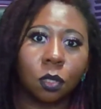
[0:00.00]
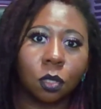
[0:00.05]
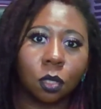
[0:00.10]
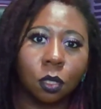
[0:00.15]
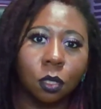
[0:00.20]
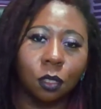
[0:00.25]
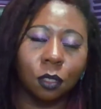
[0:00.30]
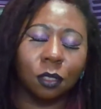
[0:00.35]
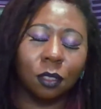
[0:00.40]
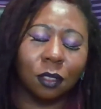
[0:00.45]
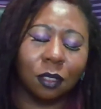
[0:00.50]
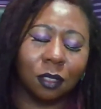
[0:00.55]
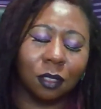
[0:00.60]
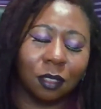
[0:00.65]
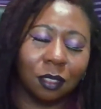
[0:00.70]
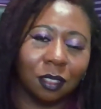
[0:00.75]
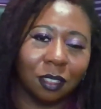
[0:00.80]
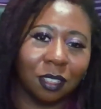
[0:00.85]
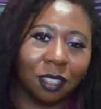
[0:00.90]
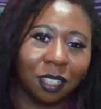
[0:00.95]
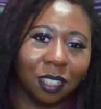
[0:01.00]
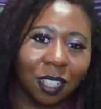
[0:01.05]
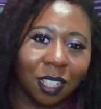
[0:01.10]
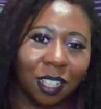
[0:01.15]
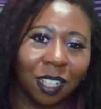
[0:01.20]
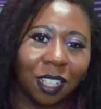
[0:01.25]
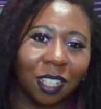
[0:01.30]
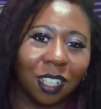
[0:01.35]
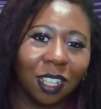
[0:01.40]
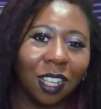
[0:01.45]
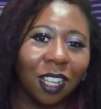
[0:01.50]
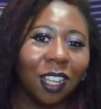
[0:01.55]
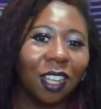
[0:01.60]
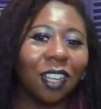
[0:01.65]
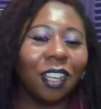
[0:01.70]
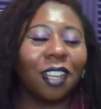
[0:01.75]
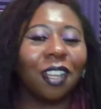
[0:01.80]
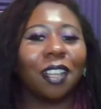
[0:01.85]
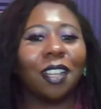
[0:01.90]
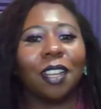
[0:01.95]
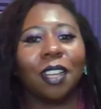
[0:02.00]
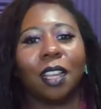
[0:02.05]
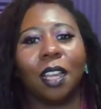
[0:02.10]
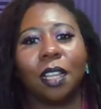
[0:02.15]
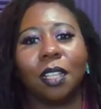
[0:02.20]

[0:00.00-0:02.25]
I think maybe excuse